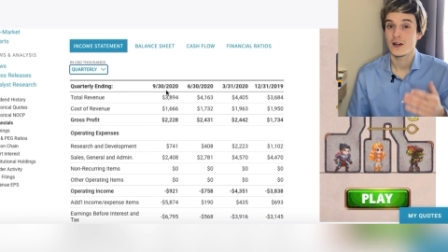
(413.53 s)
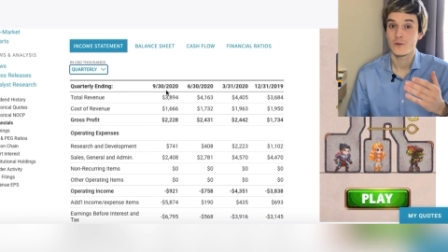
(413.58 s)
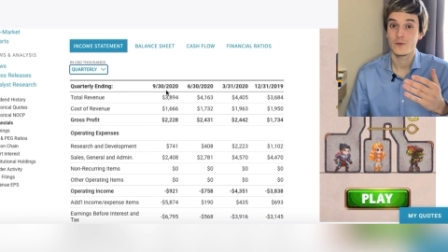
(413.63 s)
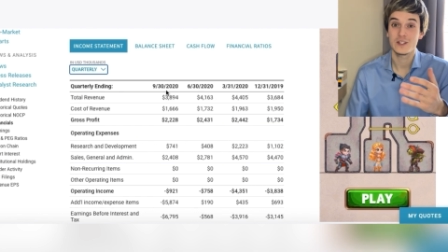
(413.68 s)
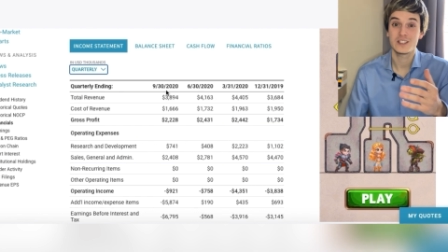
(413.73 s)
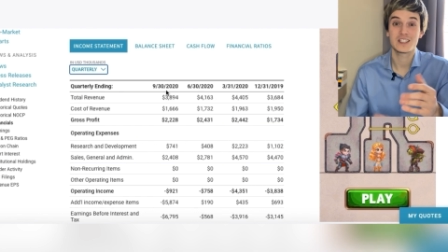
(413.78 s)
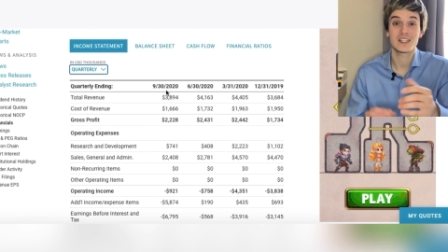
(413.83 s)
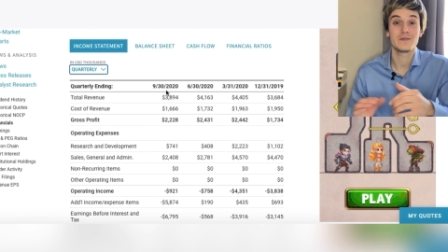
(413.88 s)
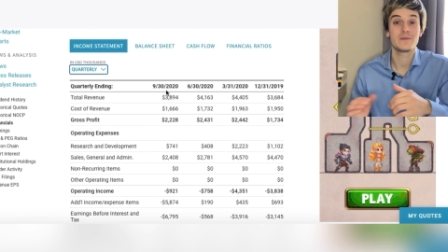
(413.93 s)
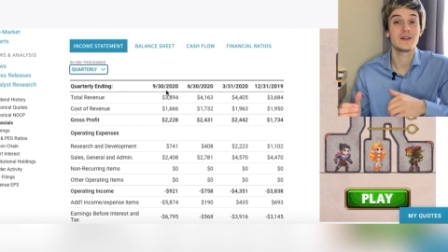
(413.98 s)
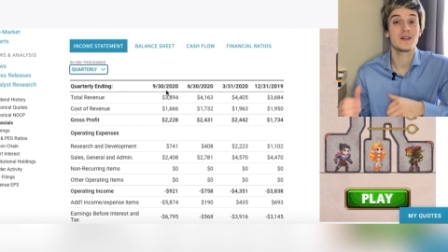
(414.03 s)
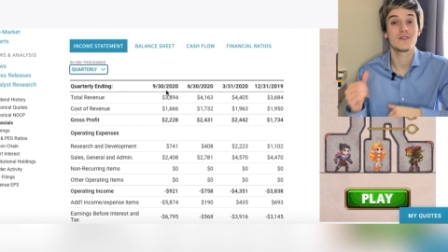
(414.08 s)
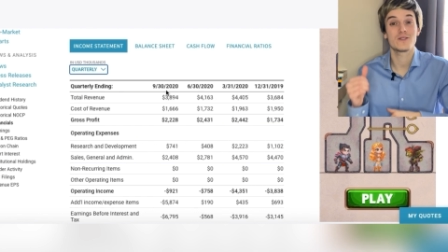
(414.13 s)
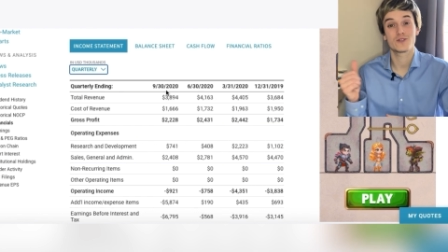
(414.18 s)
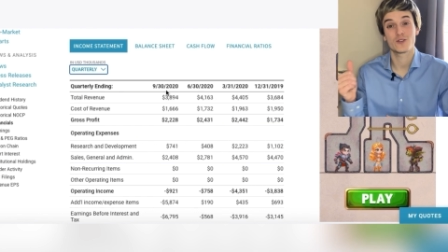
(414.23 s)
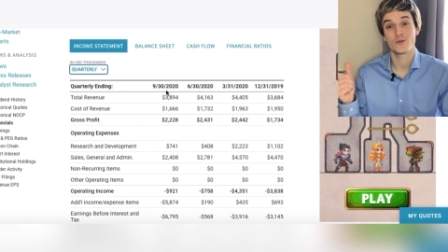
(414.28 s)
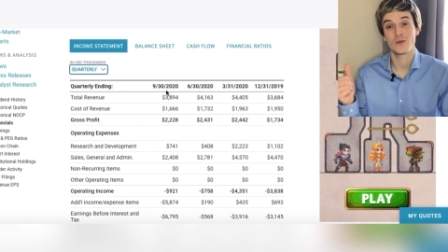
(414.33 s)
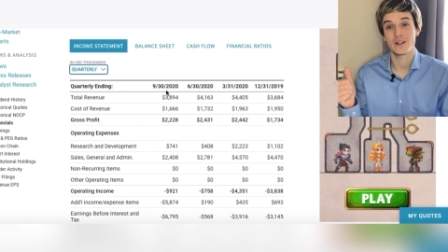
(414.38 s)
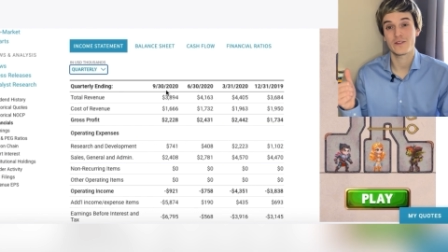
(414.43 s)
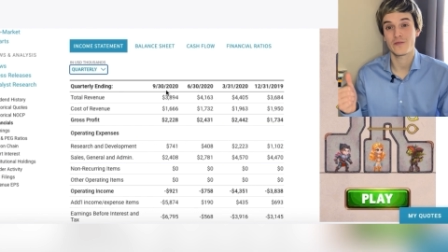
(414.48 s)
which can be
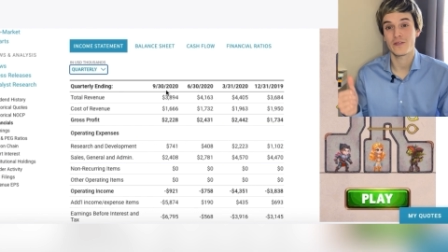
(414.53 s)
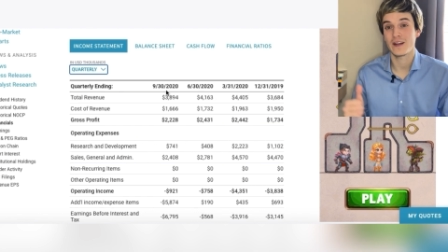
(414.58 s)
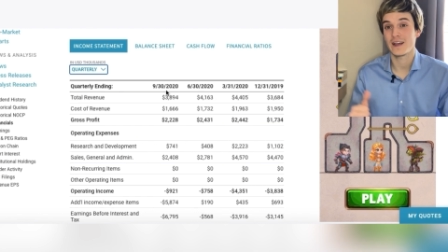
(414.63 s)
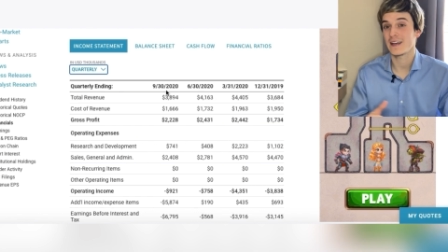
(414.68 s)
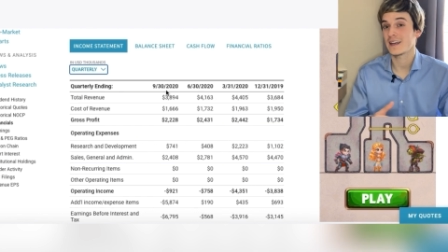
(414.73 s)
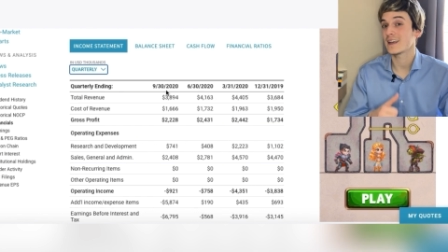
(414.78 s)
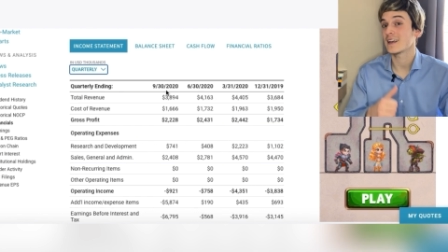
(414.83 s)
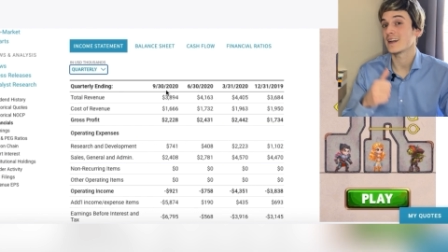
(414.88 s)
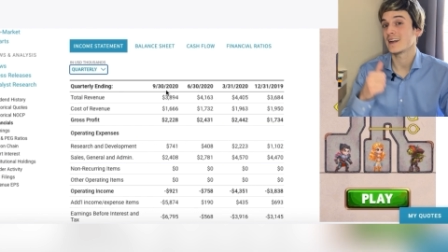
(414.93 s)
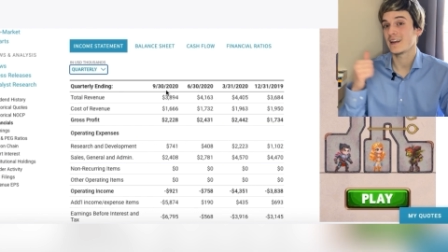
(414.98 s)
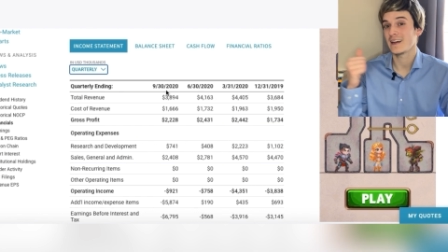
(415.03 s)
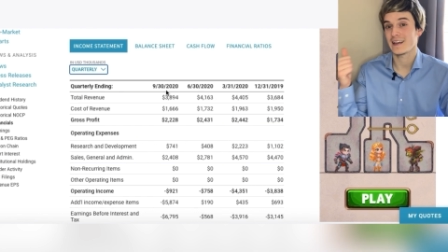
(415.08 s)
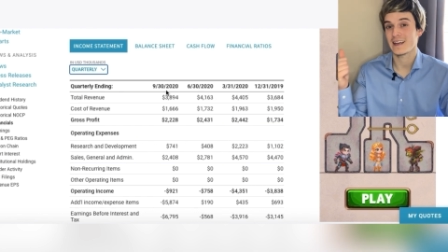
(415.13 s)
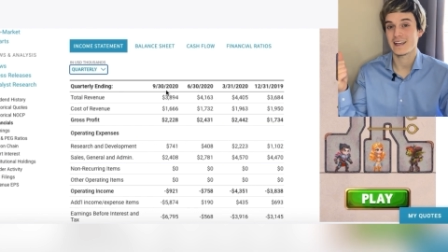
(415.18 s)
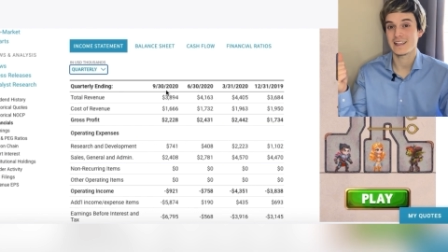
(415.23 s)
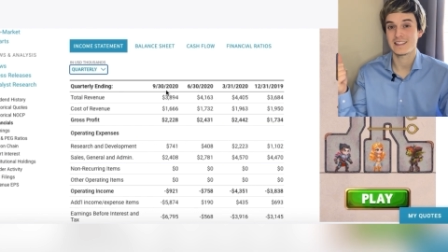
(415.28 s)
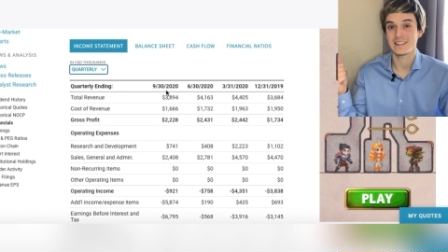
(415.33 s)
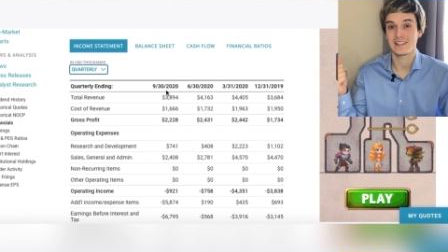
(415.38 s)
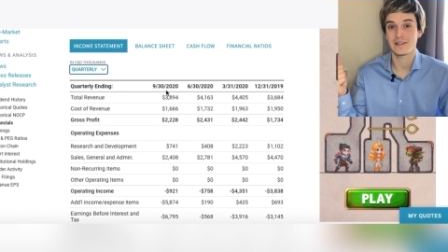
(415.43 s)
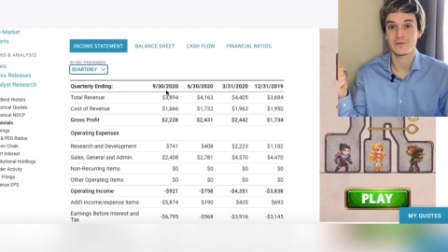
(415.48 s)
also red flag like
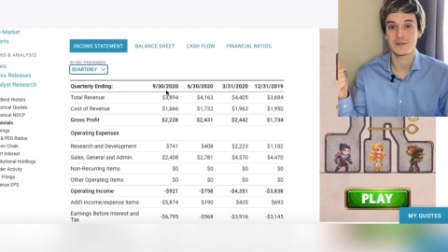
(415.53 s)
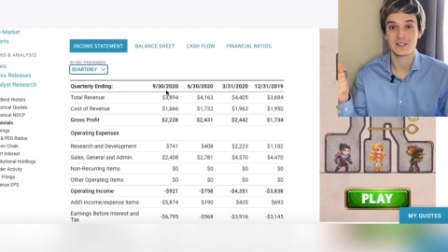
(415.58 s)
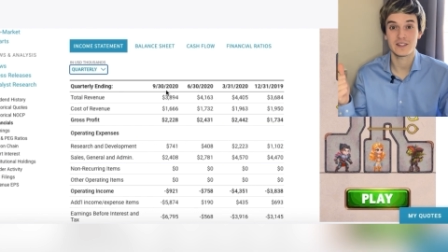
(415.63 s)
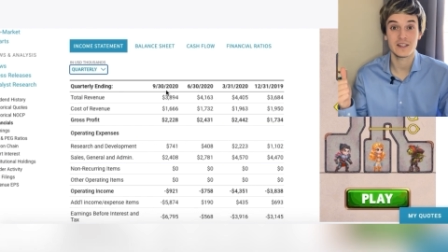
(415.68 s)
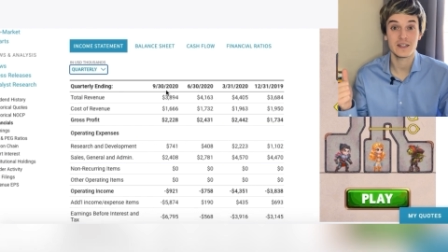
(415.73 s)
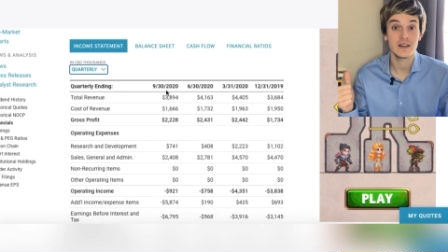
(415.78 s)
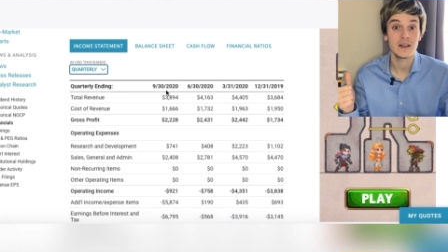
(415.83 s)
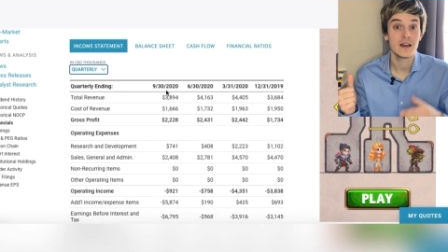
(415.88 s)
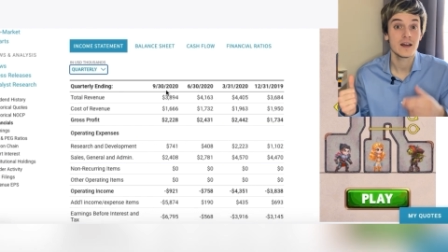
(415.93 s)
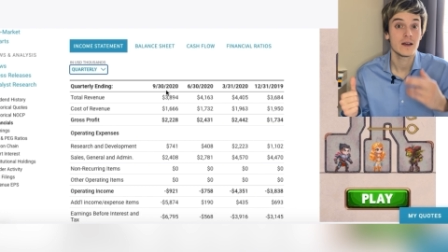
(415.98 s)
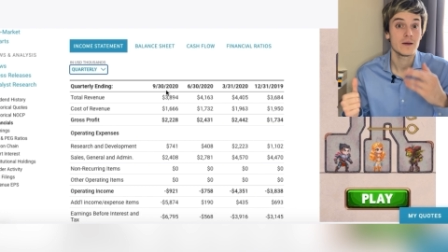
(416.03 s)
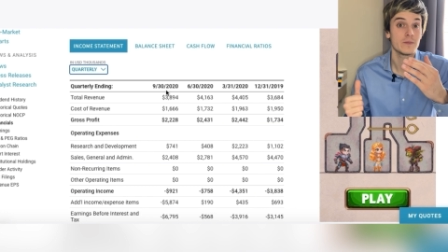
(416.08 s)
HCMC.